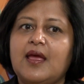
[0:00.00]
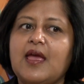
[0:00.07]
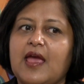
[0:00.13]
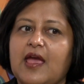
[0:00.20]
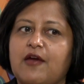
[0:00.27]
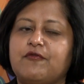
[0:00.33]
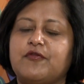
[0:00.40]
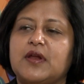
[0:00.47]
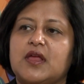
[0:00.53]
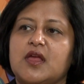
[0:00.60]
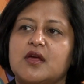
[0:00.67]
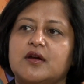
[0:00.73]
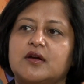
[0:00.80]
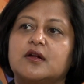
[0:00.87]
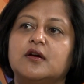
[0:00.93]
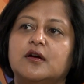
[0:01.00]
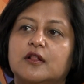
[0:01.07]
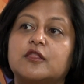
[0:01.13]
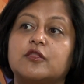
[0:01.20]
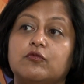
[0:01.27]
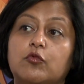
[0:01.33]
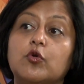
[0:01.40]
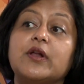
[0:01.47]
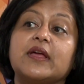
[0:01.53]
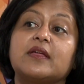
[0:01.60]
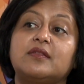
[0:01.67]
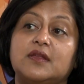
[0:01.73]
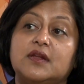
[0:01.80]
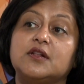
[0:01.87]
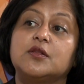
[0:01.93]
every year girls would
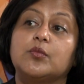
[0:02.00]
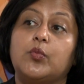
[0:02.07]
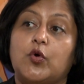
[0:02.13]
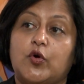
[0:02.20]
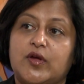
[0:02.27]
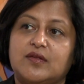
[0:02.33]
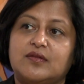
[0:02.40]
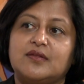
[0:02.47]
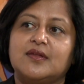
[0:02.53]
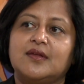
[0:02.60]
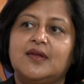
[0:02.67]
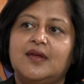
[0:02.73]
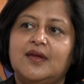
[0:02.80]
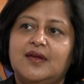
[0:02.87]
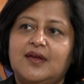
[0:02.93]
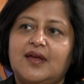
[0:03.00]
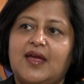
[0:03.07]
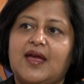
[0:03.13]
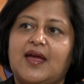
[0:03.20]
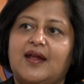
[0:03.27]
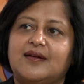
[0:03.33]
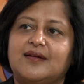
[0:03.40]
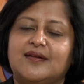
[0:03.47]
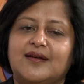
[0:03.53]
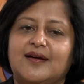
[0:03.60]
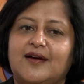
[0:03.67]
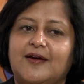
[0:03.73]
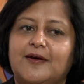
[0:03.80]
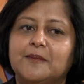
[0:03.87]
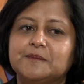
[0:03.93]
exceed the boys.
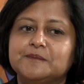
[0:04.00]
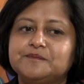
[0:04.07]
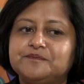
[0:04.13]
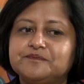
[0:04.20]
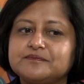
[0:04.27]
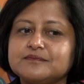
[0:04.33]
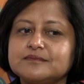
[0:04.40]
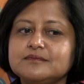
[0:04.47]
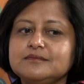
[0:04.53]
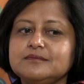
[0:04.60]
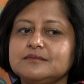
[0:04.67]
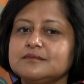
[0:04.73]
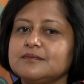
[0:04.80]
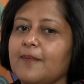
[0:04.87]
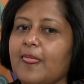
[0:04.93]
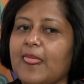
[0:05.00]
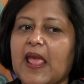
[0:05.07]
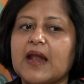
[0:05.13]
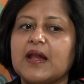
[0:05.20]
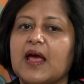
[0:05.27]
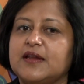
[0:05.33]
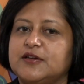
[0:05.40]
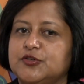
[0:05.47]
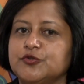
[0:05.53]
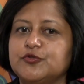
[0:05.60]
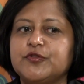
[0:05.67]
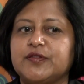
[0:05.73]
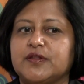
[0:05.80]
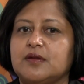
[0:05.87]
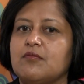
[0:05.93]
Mm-hmm. And I do
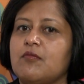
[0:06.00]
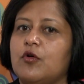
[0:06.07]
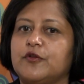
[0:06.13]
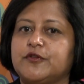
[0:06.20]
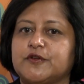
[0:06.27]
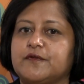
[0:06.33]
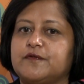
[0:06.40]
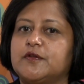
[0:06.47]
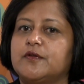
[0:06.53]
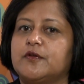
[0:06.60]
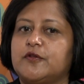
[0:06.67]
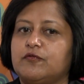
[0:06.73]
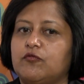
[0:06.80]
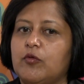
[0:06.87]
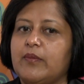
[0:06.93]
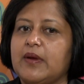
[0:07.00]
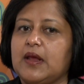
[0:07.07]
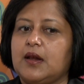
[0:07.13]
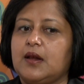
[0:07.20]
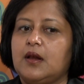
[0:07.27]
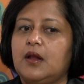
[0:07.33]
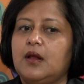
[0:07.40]
see most of those women